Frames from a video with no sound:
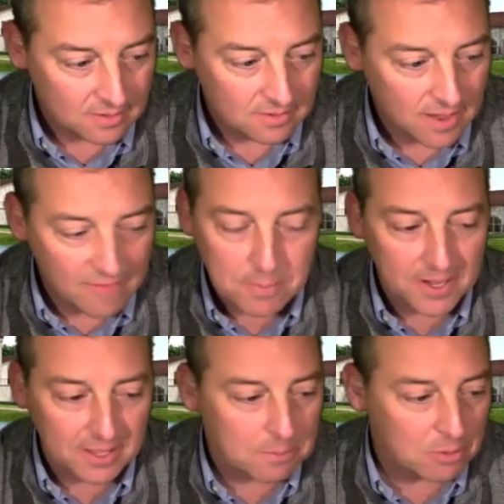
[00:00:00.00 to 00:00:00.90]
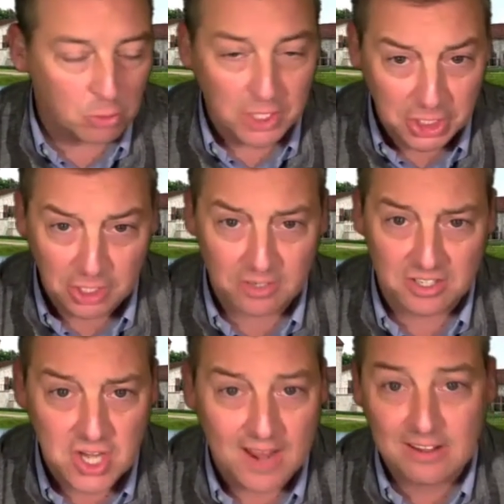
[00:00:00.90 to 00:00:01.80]
Everybody can be really good at
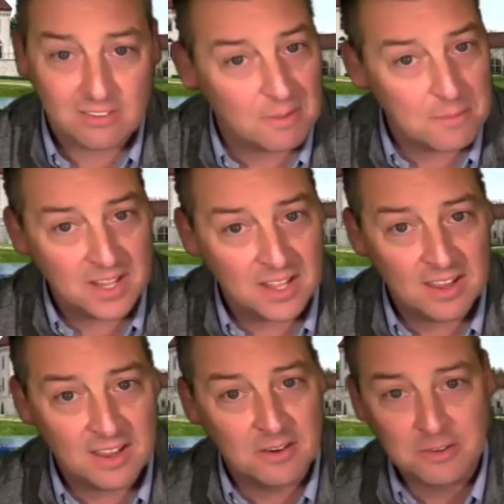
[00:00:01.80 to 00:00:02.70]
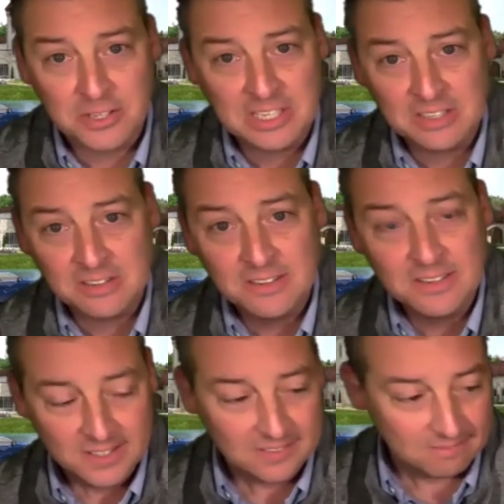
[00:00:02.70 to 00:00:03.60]
checking somebody in or cleaning
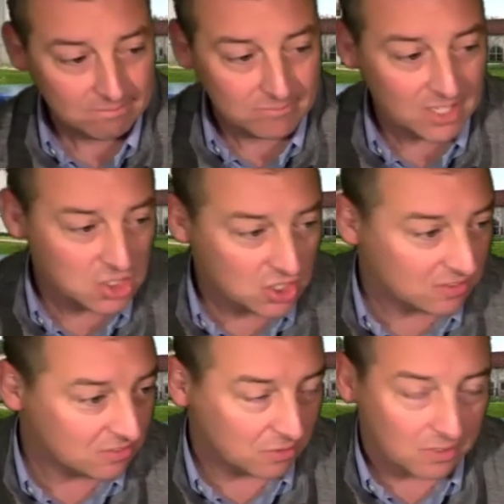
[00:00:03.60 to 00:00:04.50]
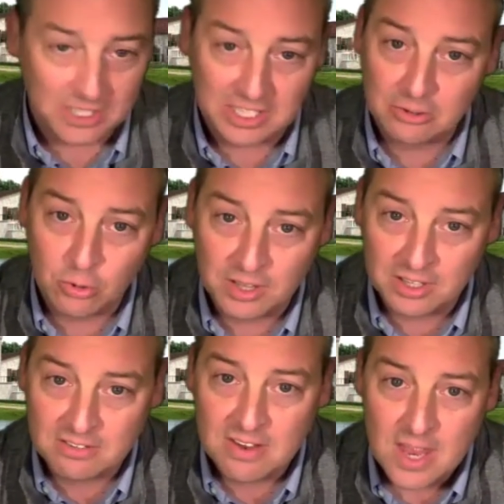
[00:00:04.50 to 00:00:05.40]
dishes or cleaning
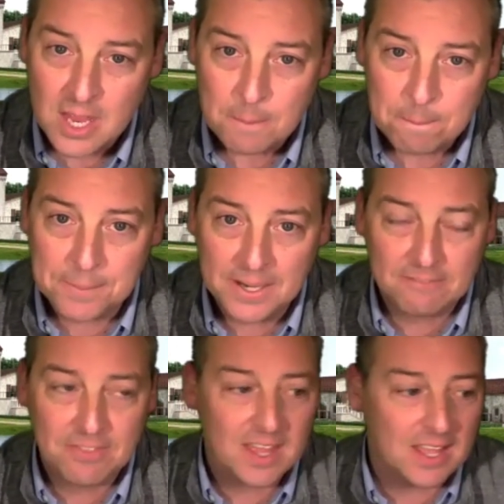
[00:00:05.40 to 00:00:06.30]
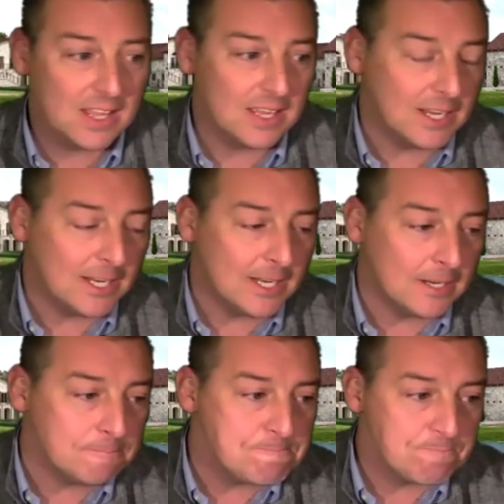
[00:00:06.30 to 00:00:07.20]
toilets. But if we're
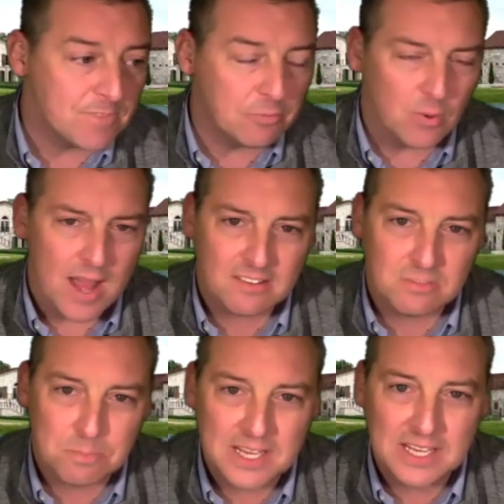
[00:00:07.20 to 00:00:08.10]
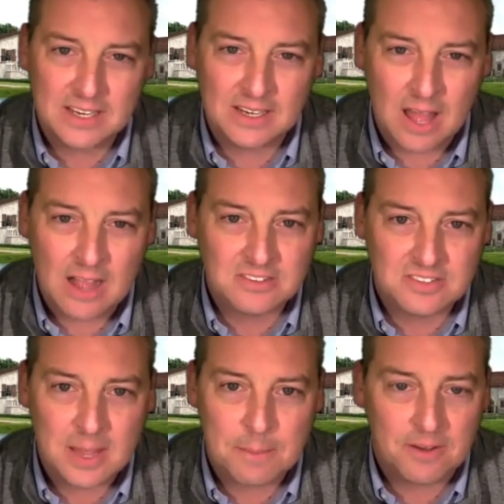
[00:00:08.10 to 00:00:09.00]
not speaking in
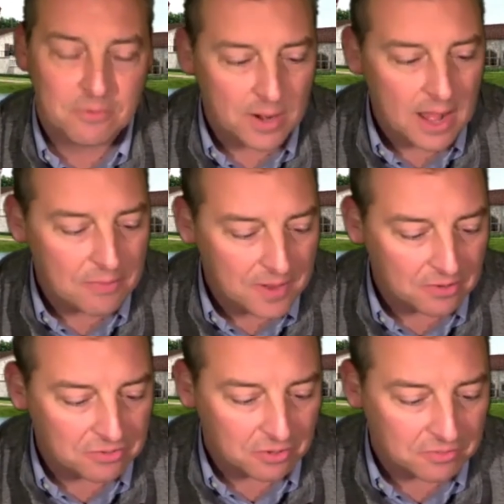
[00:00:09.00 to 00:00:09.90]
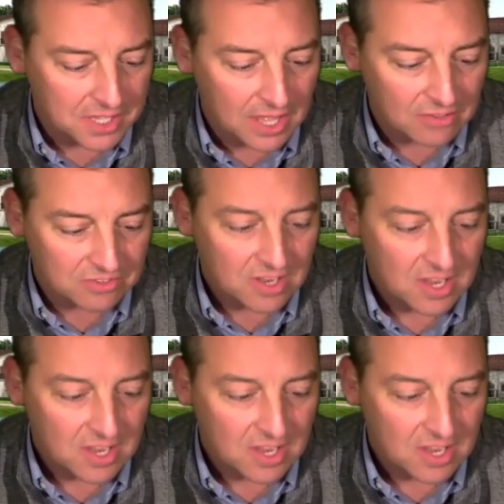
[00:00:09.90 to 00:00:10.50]
lockstep, and if we're not there to serve the guests